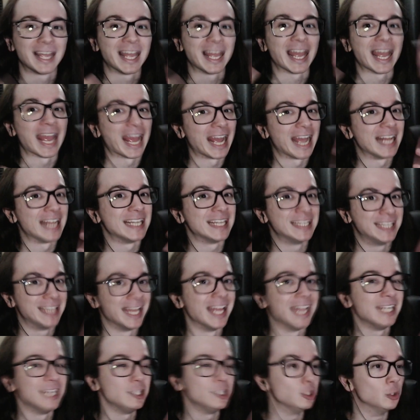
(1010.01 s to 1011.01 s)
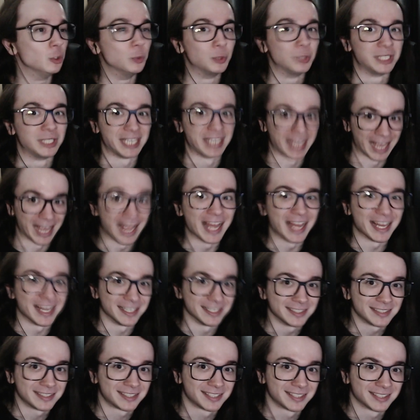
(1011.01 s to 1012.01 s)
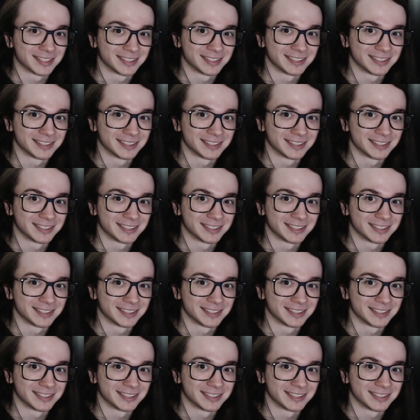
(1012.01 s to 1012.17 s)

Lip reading: and then you can't,